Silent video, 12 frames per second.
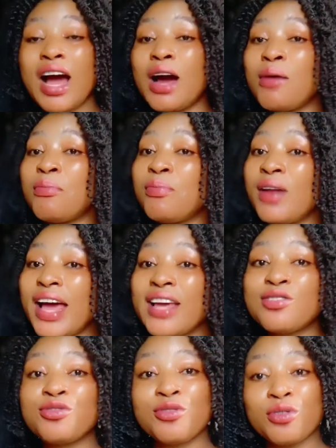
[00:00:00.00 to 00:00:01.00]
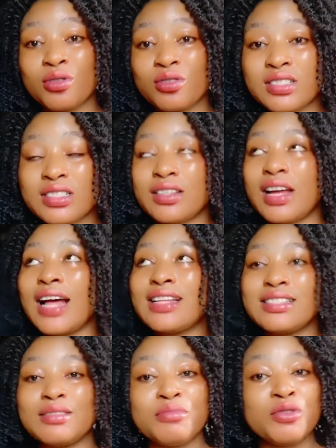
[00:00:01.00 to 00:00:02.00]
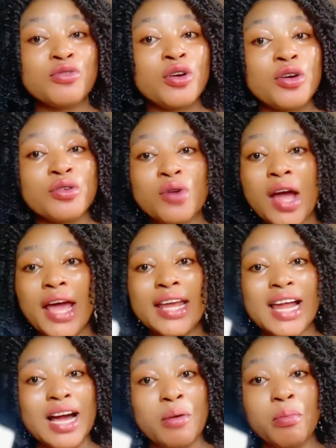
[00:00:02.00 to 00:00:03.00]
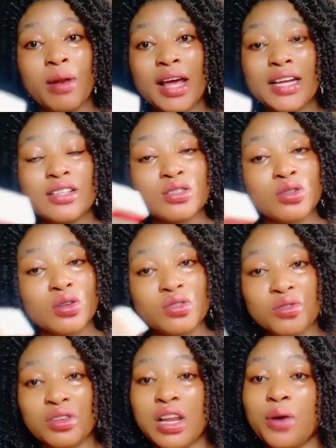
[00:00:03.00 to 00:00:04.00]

apply it first, as in before you go ahead and apply the sunscreen.